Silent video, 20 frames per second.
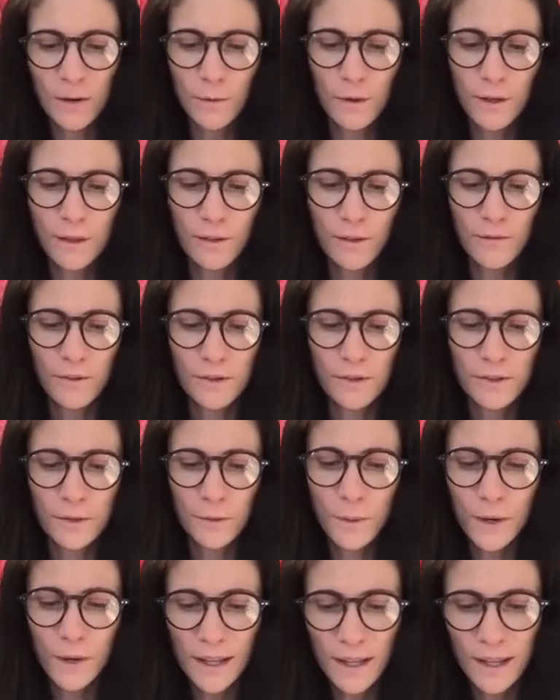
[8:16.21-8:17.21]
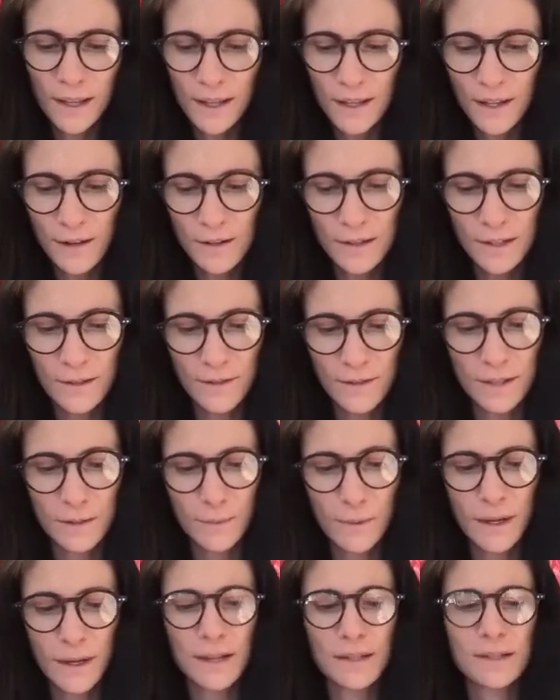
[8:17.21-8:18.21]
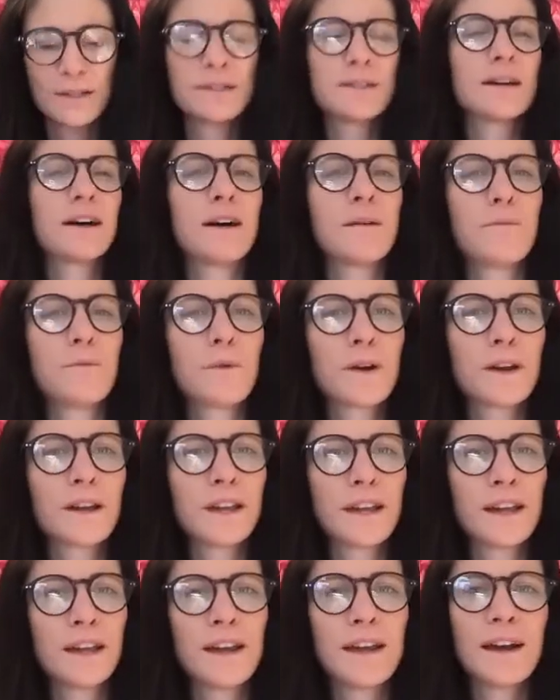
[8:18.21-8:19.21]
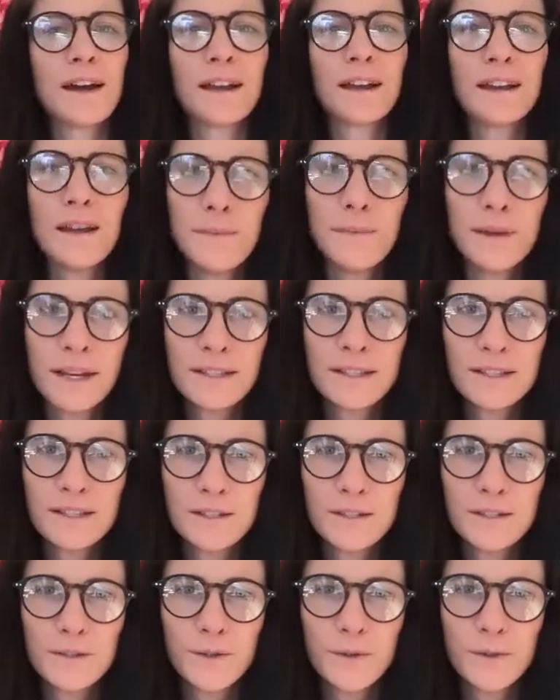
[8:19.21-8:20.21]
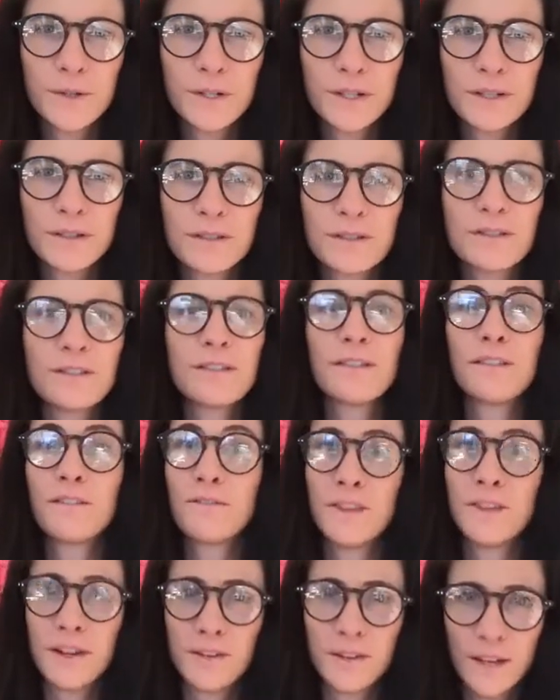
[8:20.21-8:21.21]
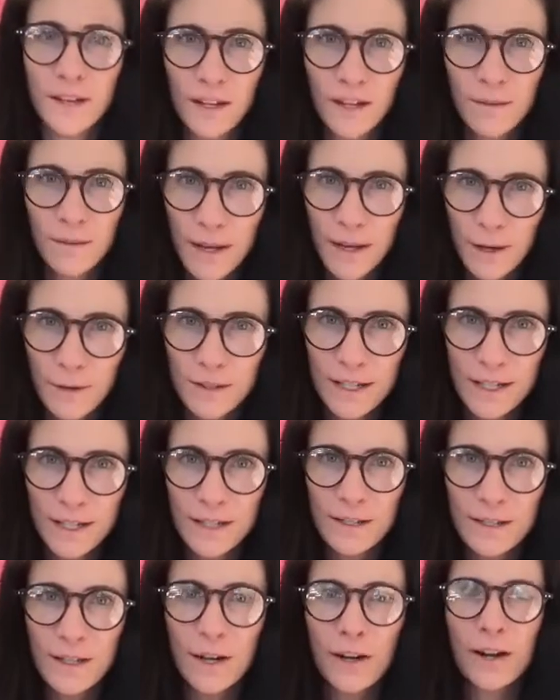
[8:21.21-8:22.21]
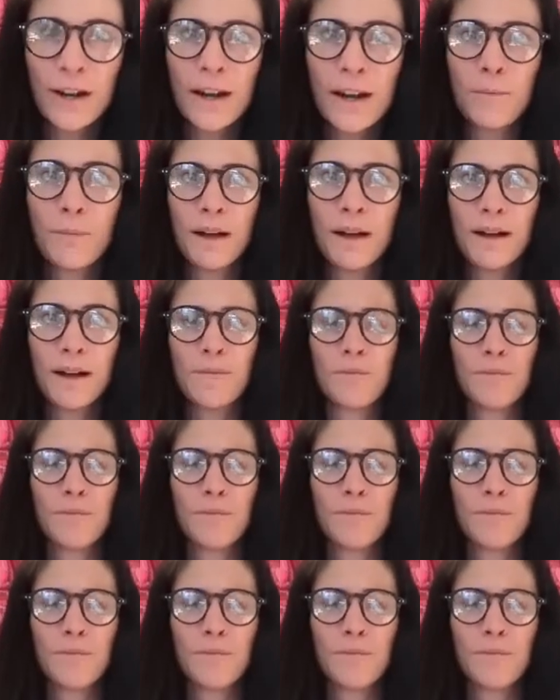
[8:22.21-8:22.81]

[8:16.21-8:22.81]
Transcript: with over 20 years of experience working in academic institutions, founding a biotech startup,